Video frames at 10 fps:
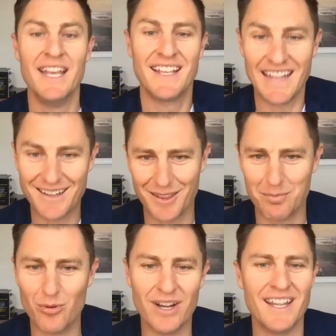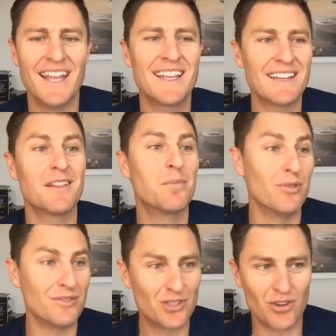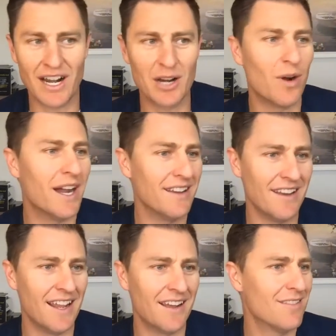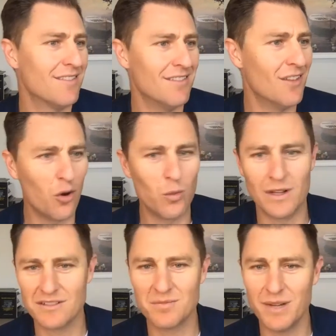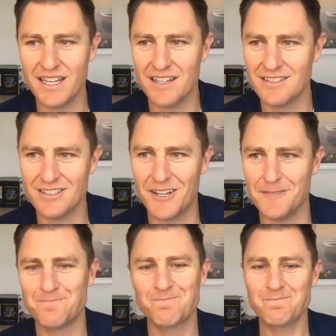get to the point straight away now, no wheel spinning. So,